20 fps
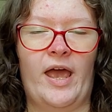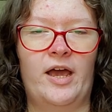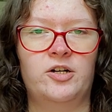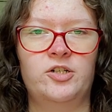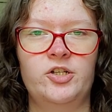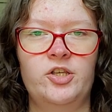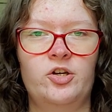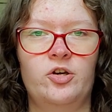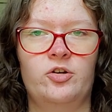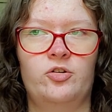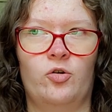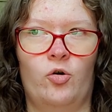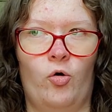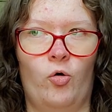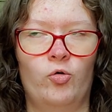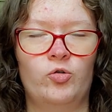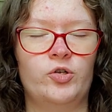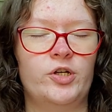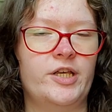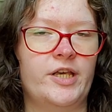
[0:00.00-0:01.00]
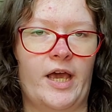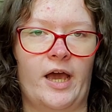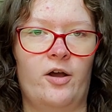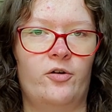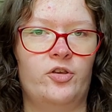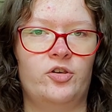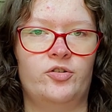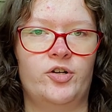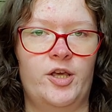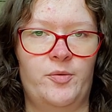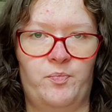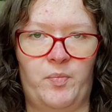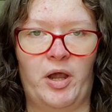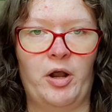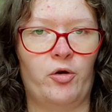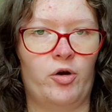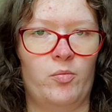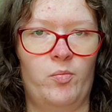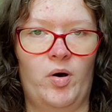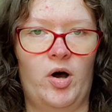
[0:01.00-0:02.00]
Halley could only calculate
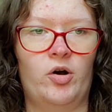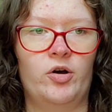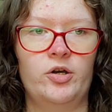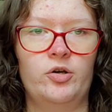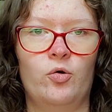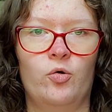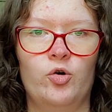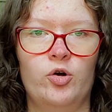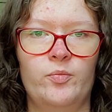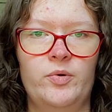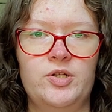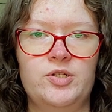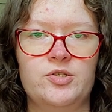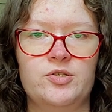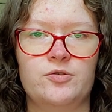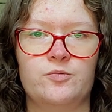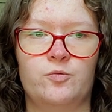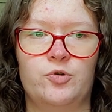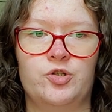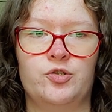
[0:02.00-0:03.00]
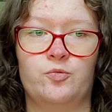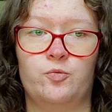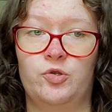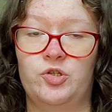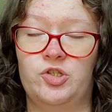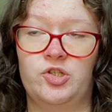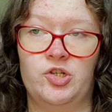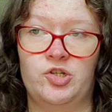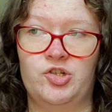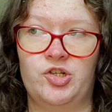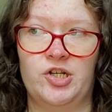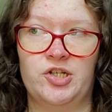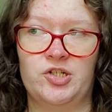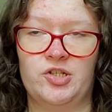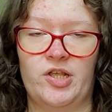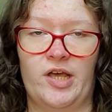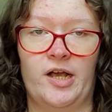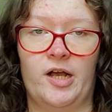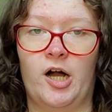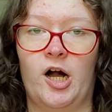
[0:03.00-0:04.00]
parabolic orbits, which would suggest
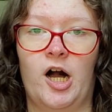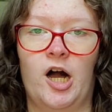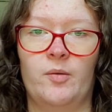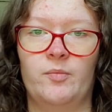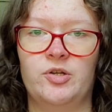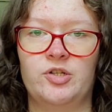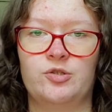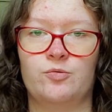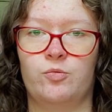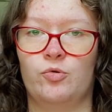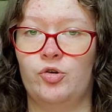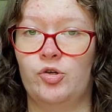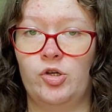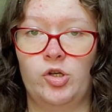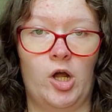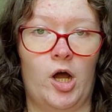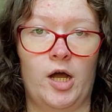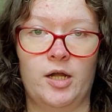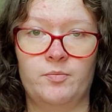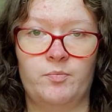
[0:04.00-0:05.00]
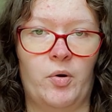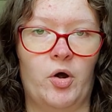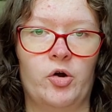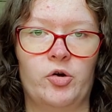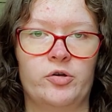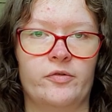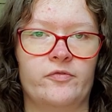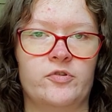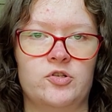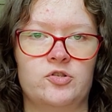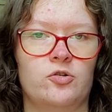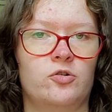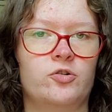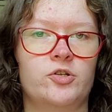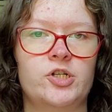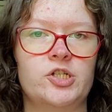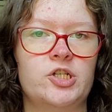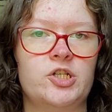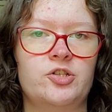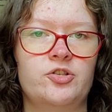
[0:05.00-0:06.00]
that comets were not part of the
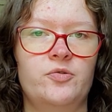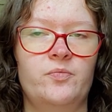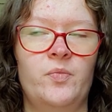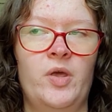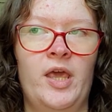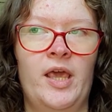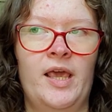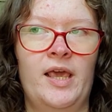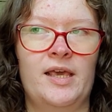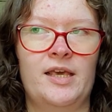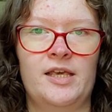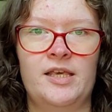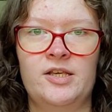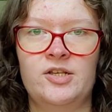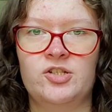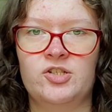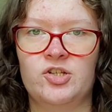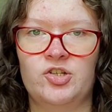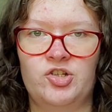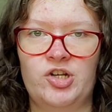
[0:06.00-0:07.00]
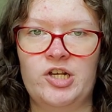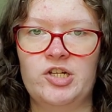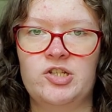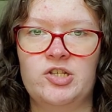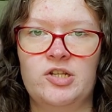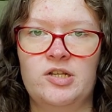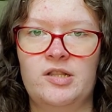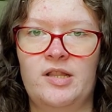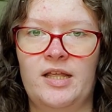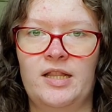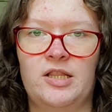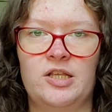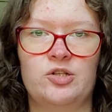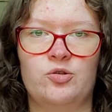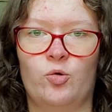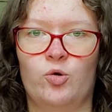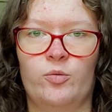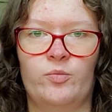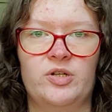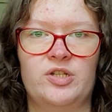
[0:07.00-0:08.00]
solar system, he suggested that these
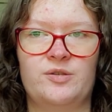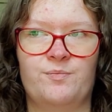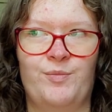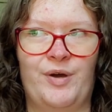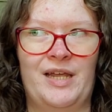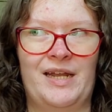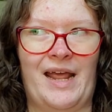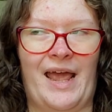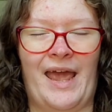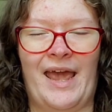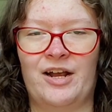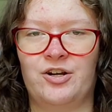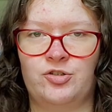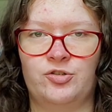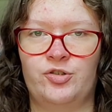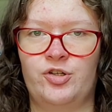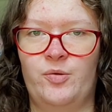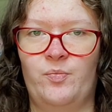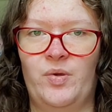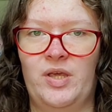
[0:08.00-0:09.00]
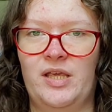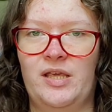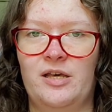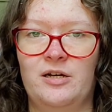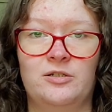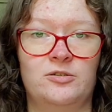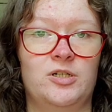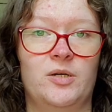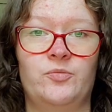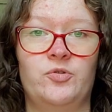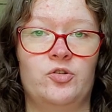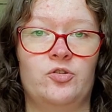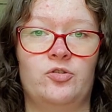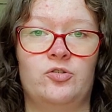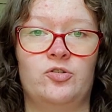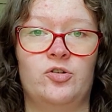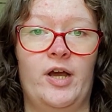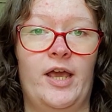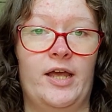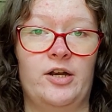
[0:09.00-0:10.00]
orbits might actually be
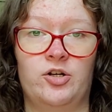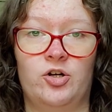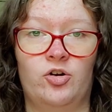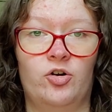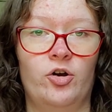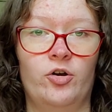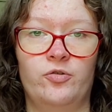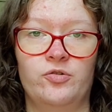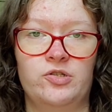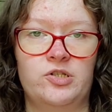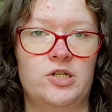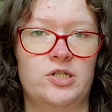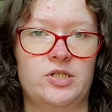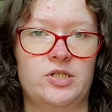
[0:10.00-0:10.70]
elliptical and closed